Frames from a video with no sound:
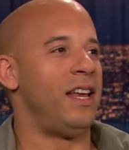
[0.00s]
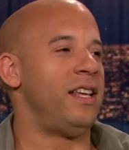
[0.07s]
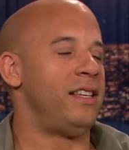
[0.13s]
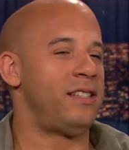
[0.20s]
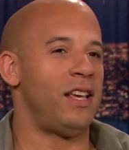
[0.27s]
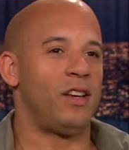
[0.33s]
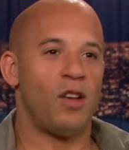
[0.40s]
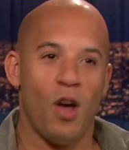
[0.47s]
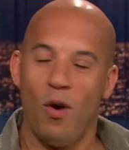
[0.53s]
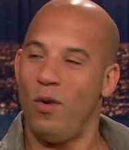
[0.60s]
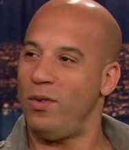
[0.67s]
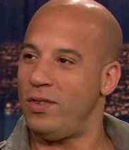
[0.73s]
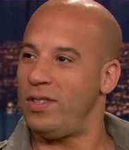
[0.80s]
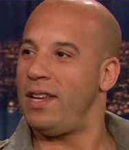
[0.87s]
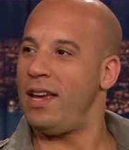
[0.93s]
name Vin
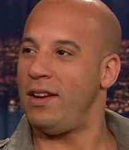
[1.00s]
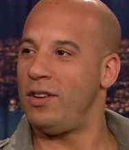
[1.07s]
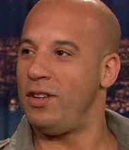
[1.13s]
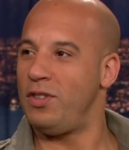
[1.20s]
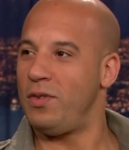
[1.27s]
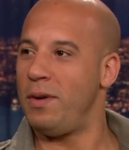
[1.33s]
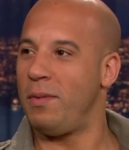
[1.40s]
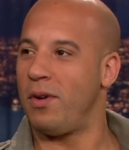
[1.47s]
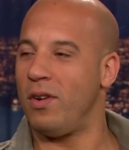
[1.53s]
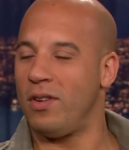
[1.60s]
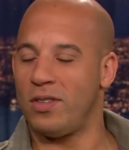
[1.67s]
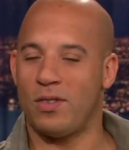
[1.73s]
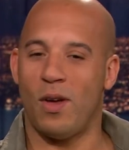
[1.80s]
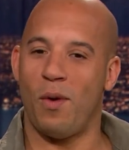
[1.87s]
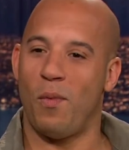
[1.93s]
Diesel, using
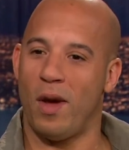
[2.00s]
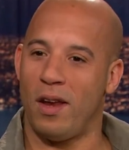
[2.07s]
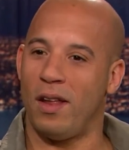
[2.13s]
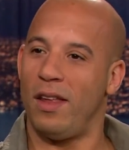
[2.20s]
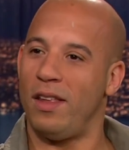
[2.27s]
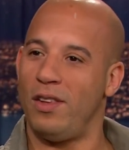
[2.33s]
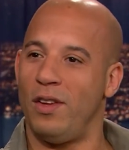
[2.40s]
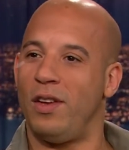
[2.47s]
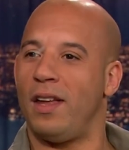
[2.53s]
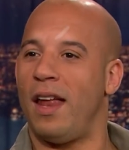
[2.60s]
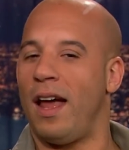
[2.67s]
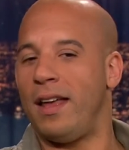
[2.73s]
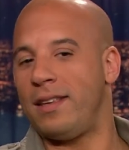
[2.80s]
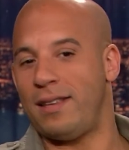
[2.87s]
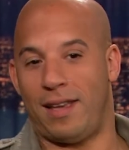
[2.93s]
his stepfather's last
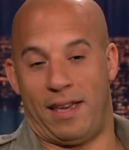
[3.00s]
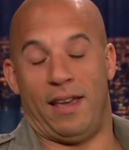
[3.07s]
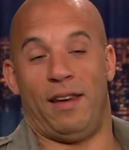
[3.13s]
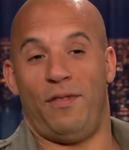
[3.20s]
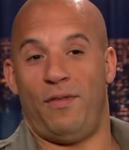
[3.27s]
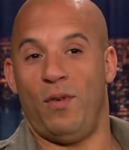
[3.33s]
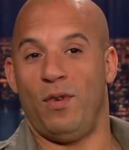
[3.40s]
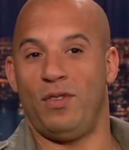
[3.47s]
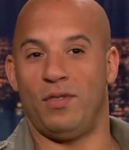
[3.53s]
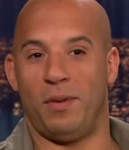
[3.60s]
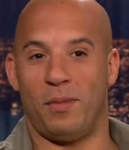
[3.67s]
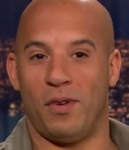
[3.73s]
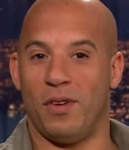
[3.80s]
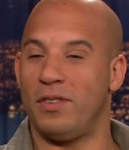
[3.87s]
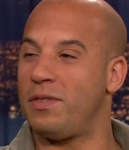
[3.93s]
name and a nickname from
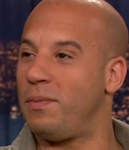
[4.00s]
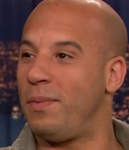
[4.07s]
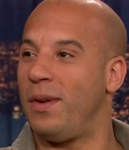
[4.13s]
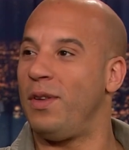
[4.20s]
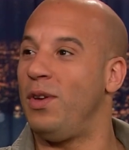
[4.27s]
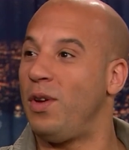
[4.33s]
friends.